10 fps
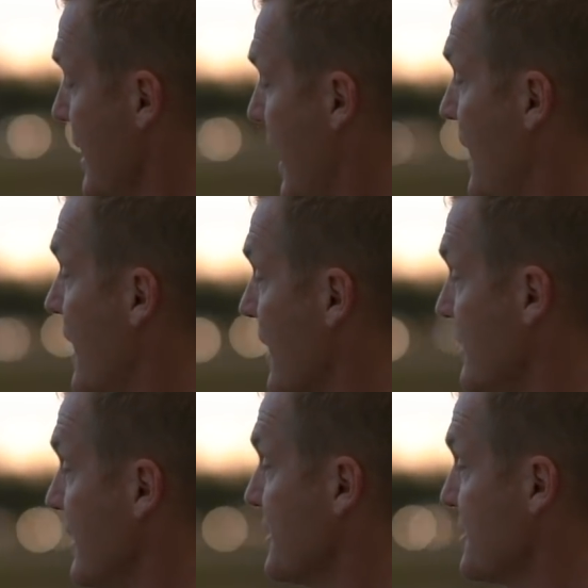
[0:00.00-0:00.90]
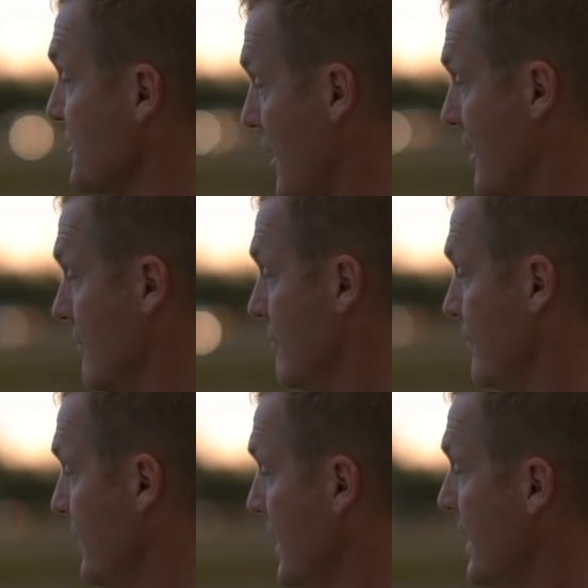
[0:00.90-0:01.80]
And then I'm going to click start.
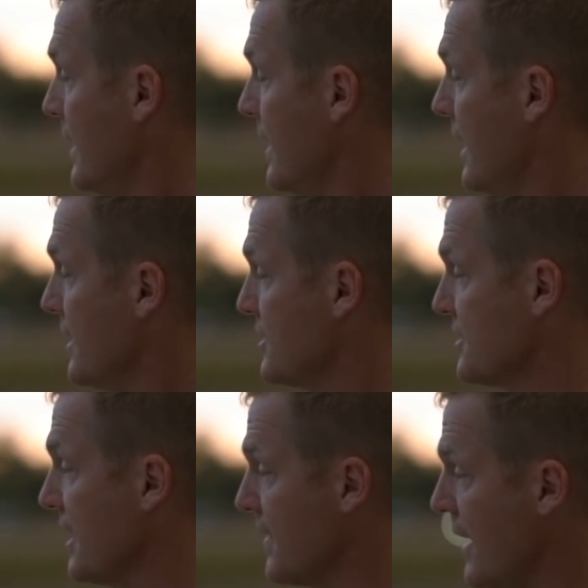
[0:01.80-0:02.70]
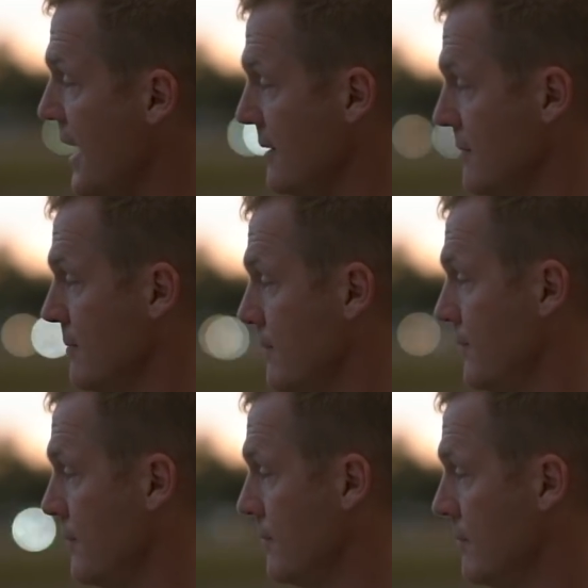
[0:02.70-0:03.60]
And just like that,
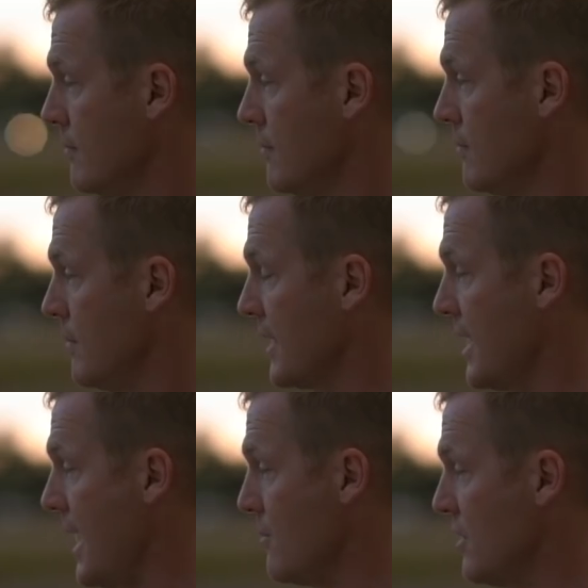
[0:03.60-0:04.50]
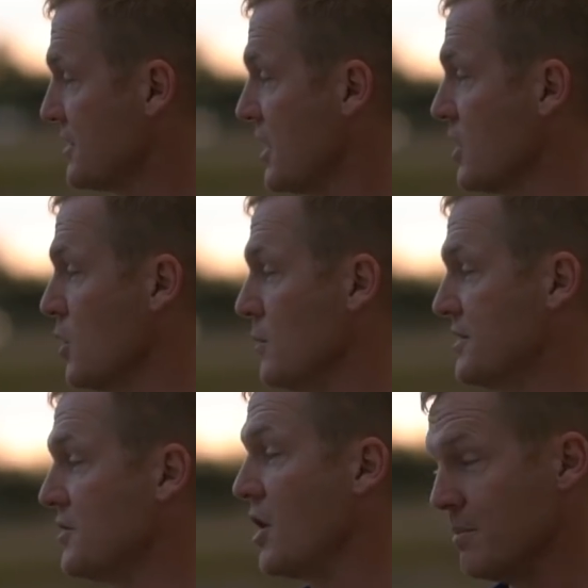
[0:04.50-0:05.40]
my camera is going to go to its
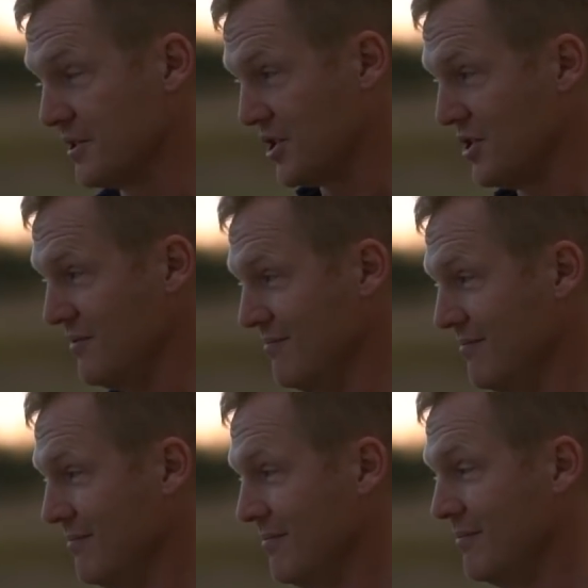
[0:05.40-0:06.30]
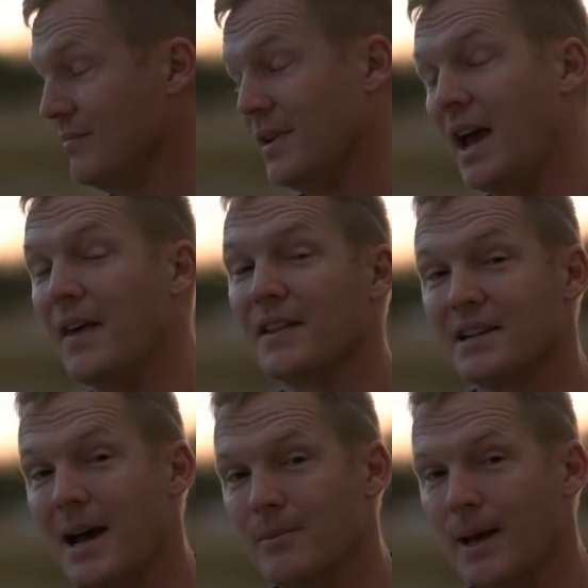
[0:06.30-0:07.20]
starting position and the
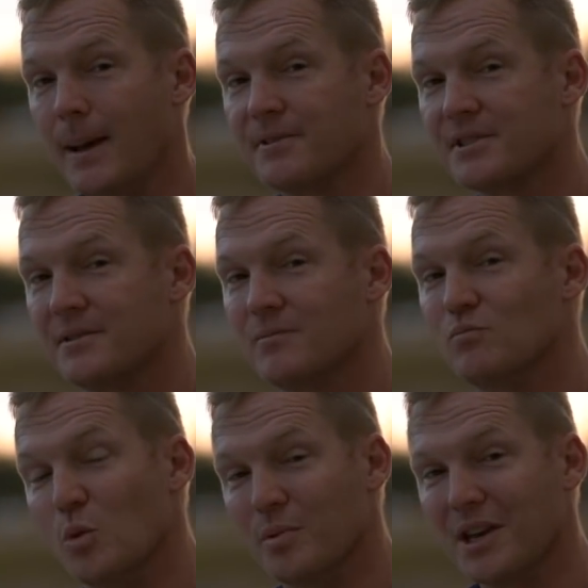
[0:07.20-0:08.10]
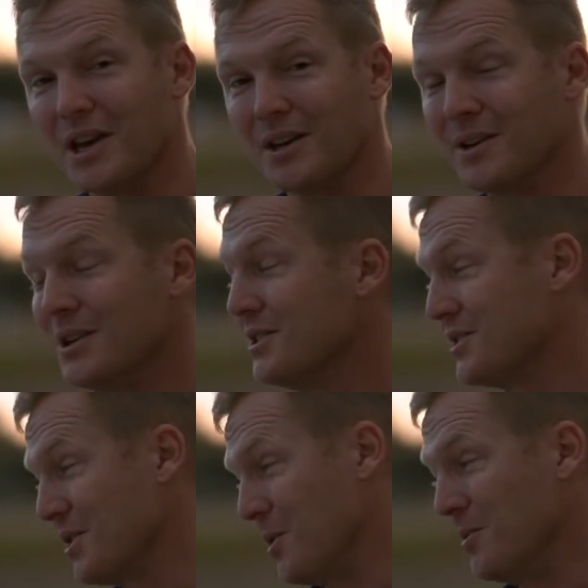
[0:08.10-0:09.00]
time lapse will begin.
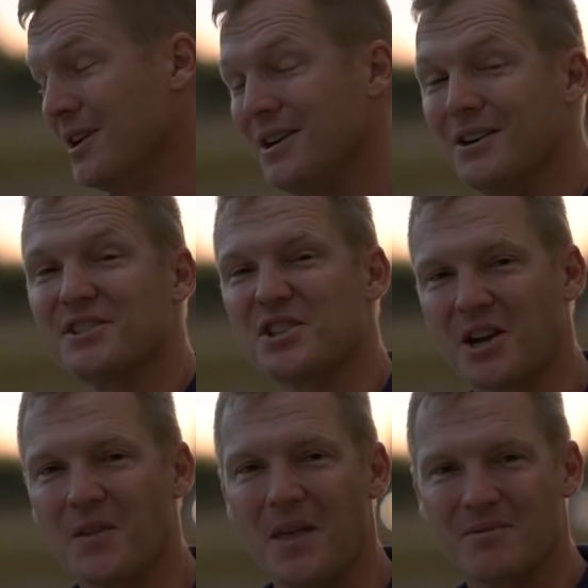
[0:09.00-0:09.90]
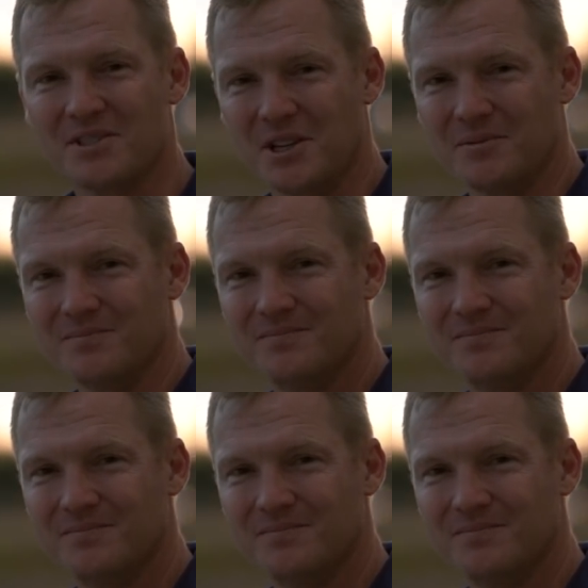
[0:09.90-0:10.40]
So let's check out that result.